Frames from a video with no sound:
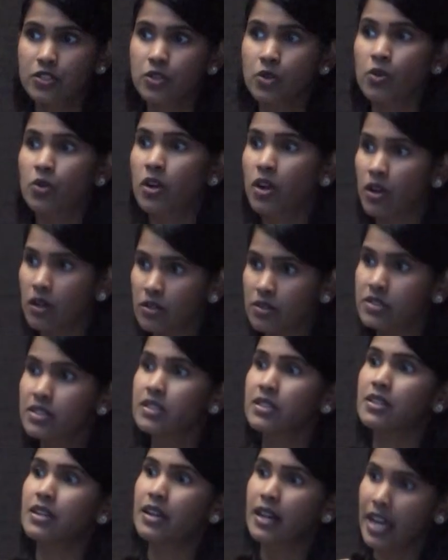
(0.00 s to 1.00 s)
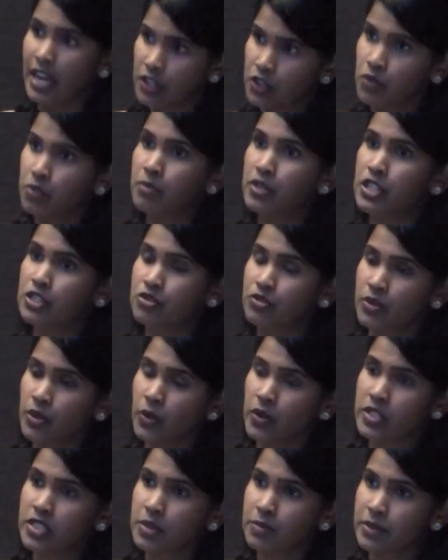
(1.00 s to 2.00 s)
so-called
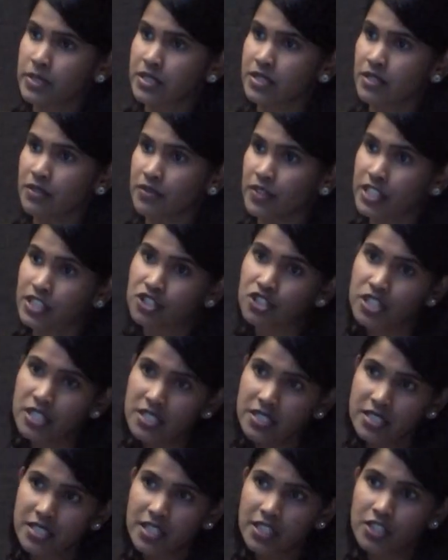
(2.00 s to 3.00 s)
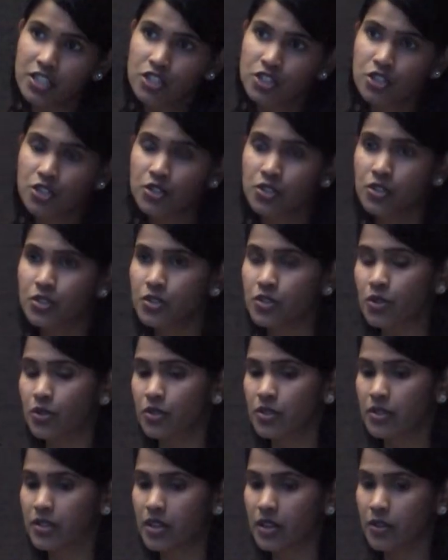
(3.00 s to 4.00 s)
endometrioid-specific gene signatures
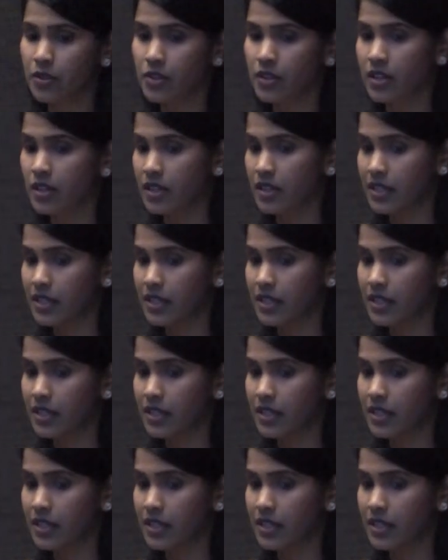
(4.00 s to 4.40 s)
or